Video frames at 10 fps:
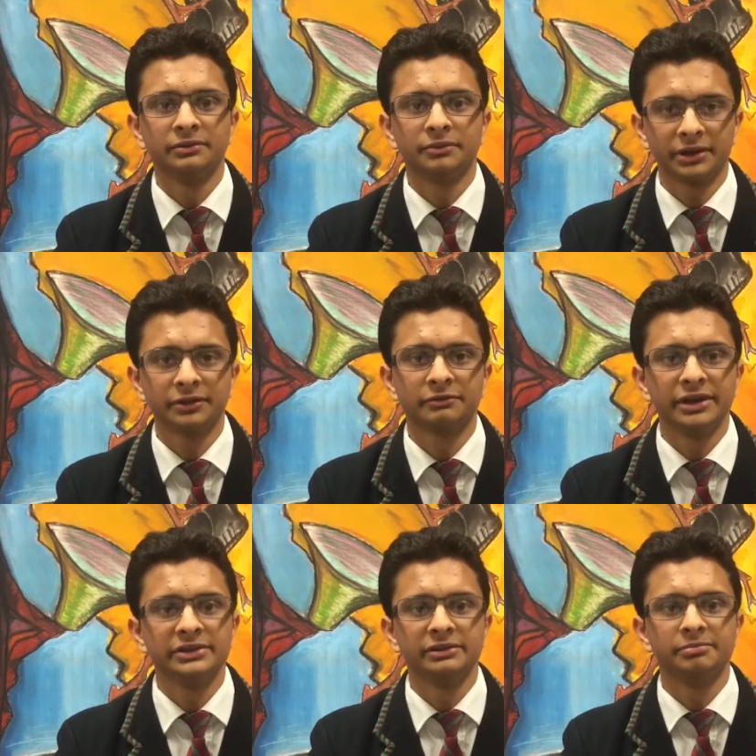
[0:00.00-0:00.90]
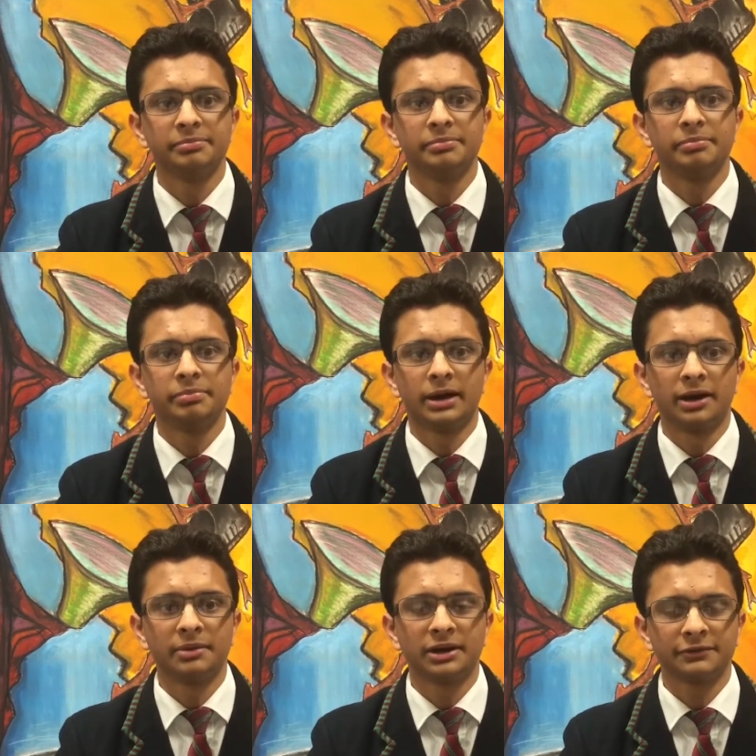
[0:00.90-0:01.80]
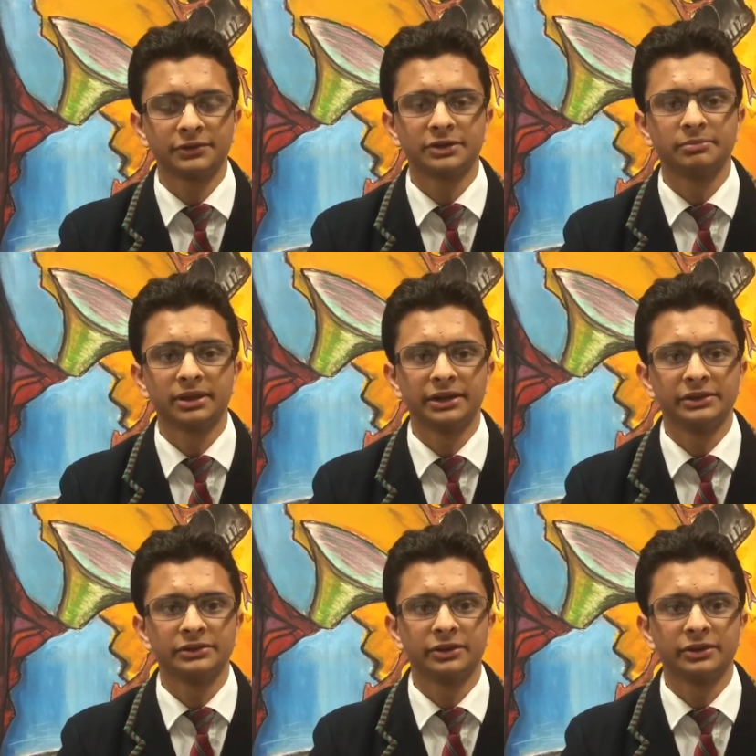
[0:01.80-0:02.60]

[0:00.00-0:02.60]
one of the reasons artificial blood is